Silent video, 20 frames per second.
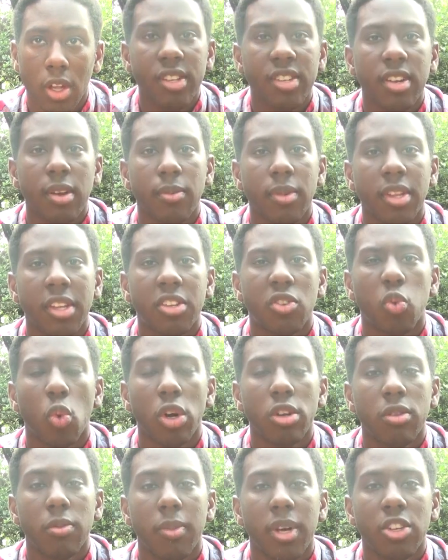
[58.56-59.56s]
Something that's
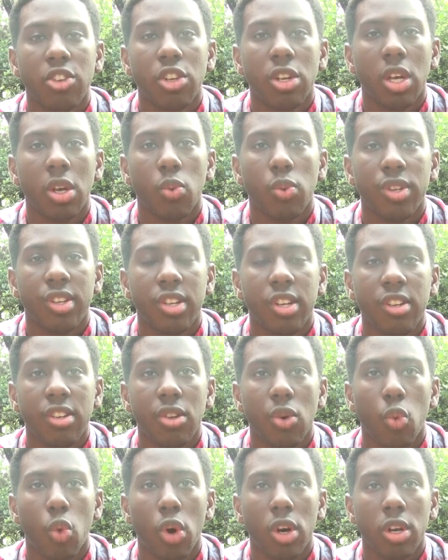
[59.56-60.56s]
worth mentioning, when
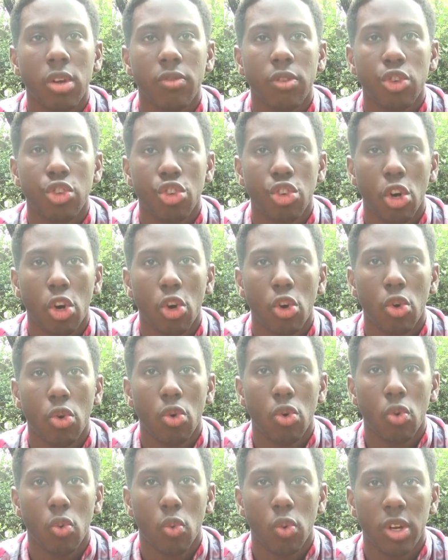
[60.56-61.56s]
season 1 of the
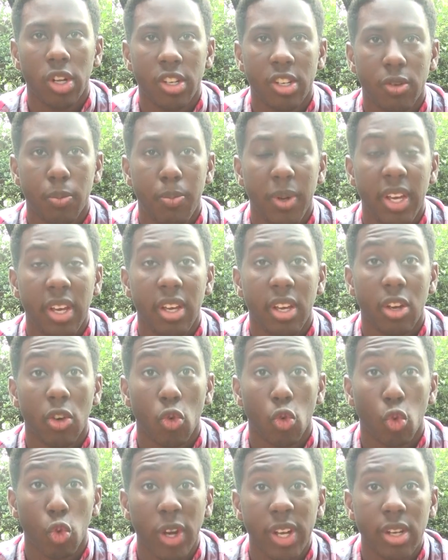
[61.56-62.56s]
show was
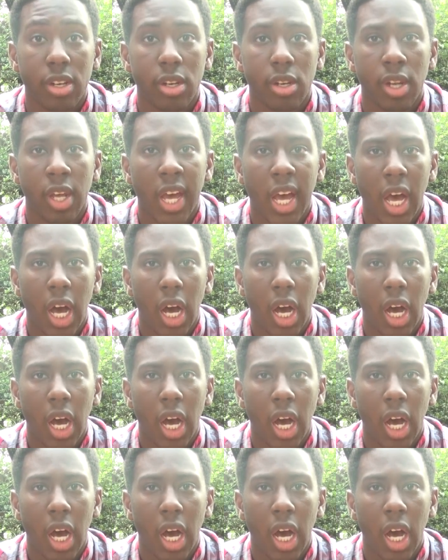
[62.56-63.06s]
being written,